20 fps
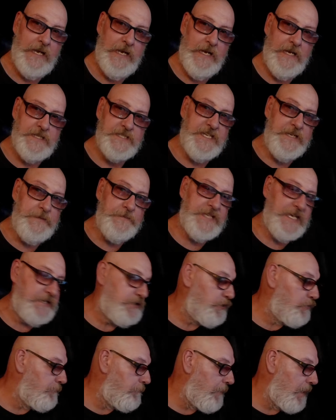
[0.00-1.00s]
Seems that
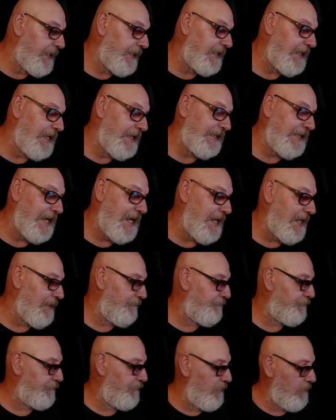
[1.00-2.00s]
new mic I
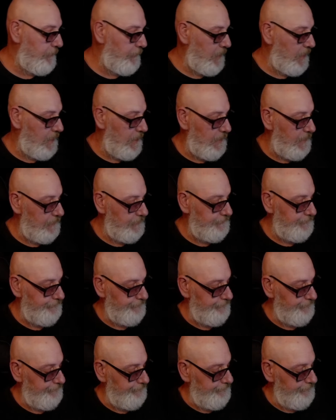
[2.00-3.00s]
got from, uh,
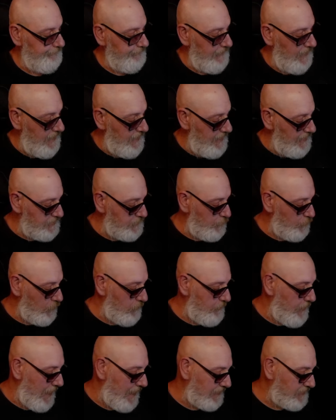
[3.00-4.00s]
yes, we're
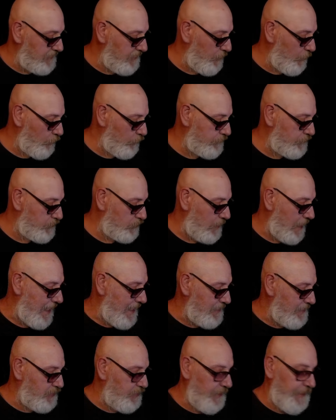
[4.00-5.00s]
back to old
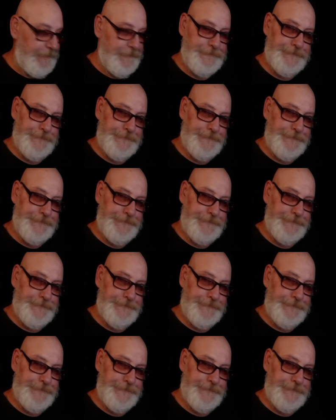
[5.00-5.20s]
Scratchy.